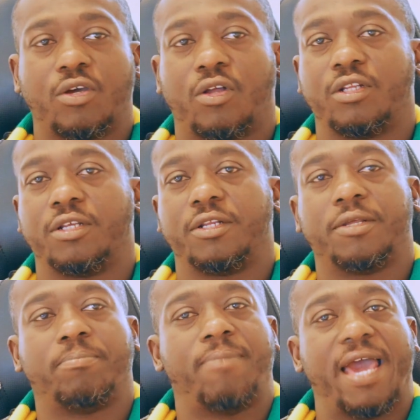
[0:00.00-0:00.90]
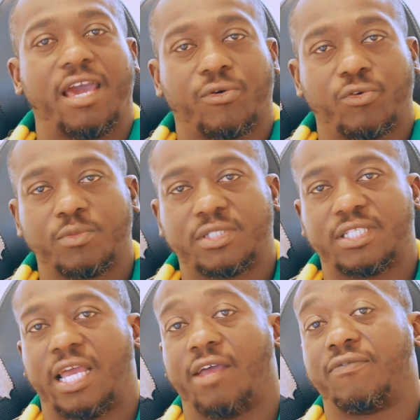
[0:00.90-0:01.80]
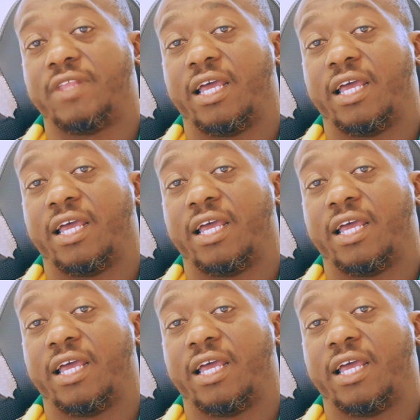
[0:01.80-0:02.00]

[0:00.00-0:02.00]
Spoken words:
all the backroom staff